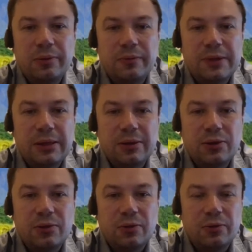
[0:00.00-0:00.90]

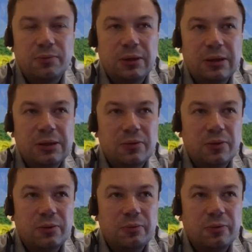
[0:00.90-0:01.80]
So we have
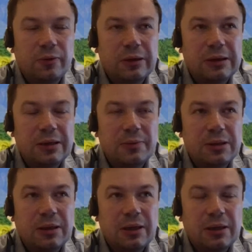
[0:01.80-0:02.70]
more and
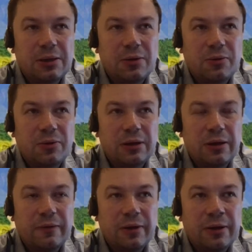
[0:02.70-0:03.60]
more
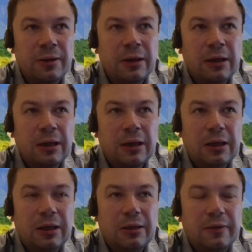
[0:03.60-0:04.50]

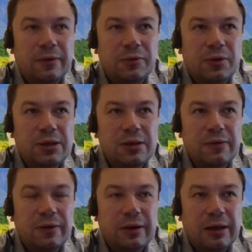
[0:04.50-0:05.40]
servers.
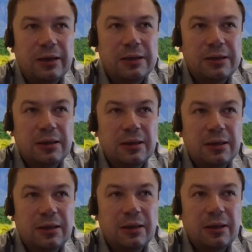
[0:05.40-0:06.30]
Now,
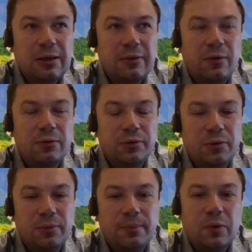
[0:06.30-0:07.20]
and there is a
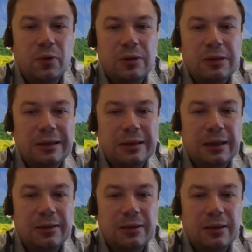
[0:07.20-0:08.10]

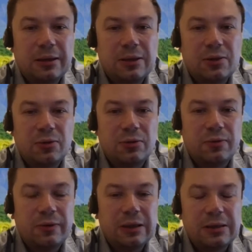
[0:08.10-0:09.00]
3V concept
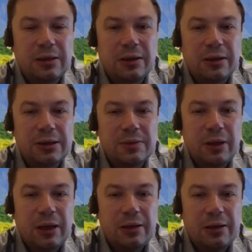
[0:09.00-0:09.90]
in
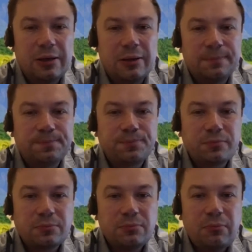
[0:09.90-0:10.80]
English: velocity,
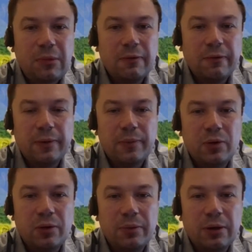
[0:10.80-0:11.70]
variety, and
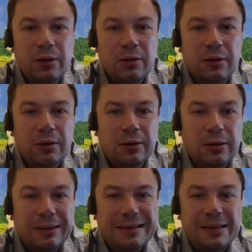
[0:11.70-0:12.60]
volume. So
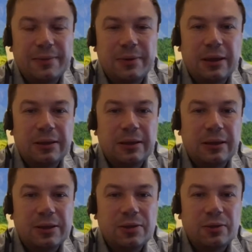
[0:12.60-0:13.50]
data are
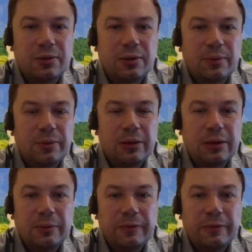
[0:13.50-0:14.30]
increasing